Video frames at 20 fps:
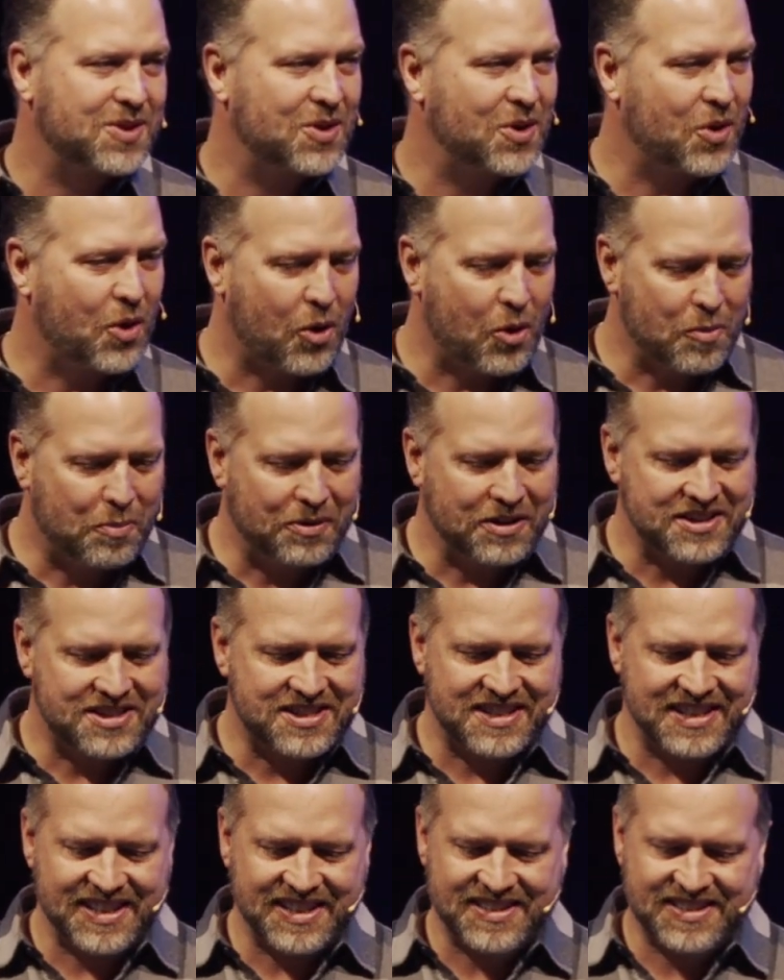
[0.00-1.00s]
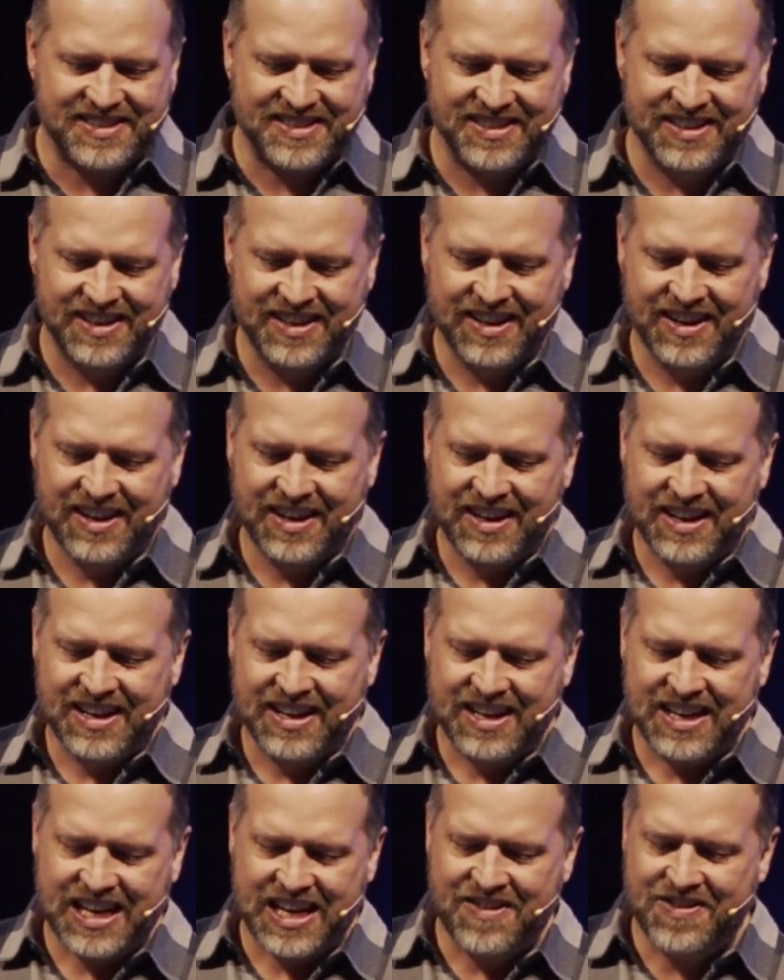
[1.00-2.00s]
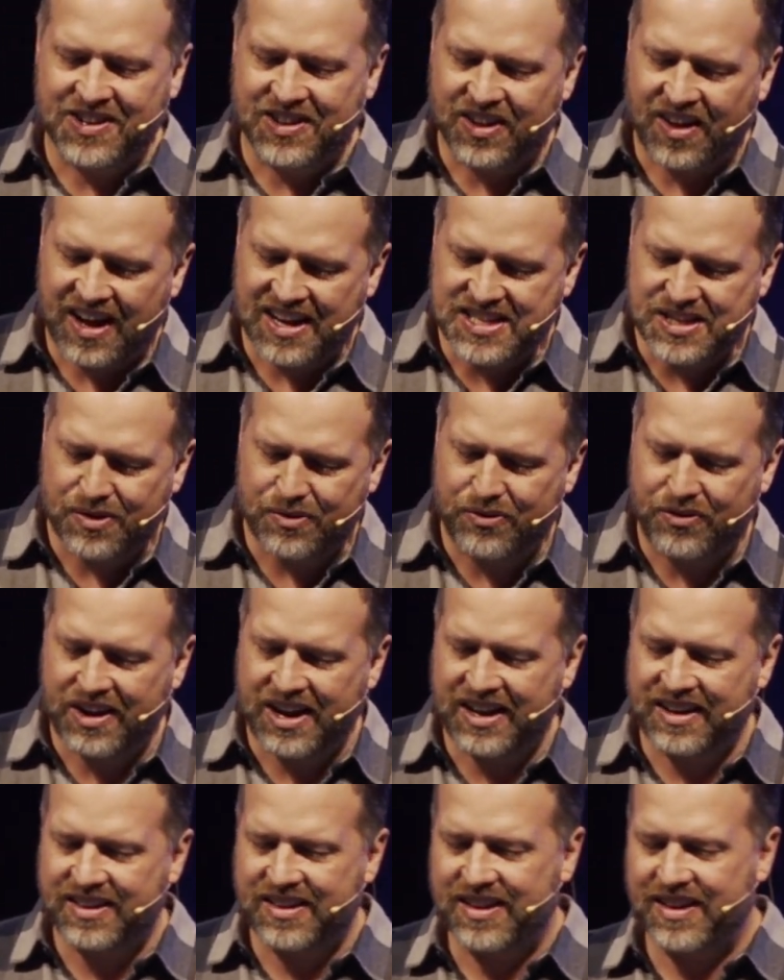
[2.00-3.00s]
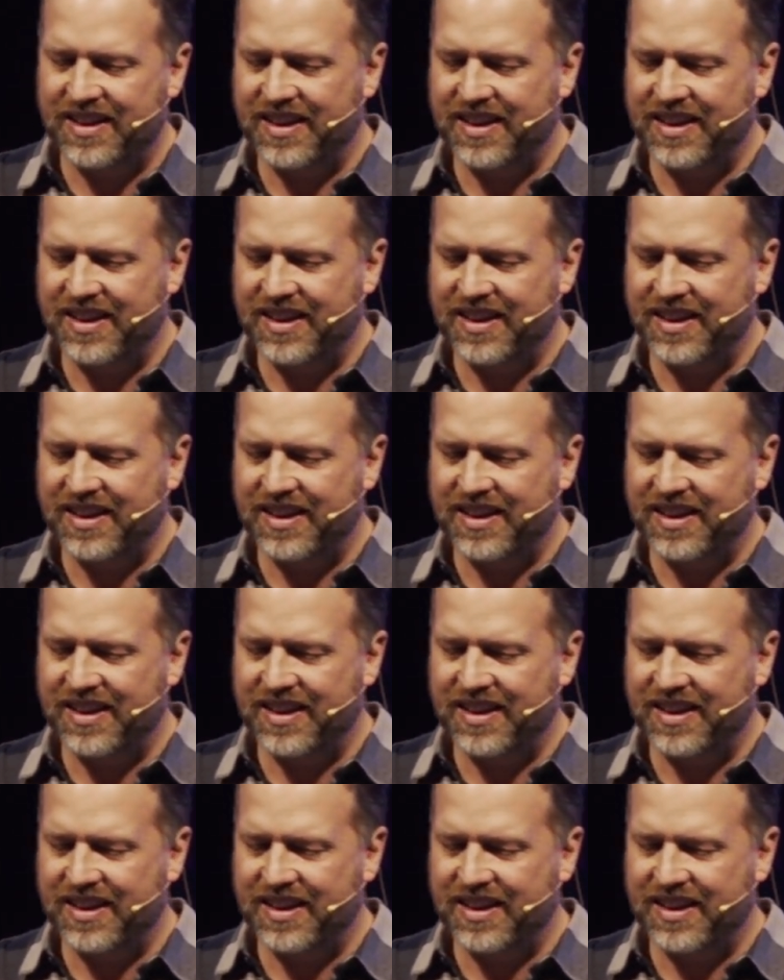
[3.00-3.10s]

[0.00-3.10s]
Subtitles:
hopelessness, even loss of faith.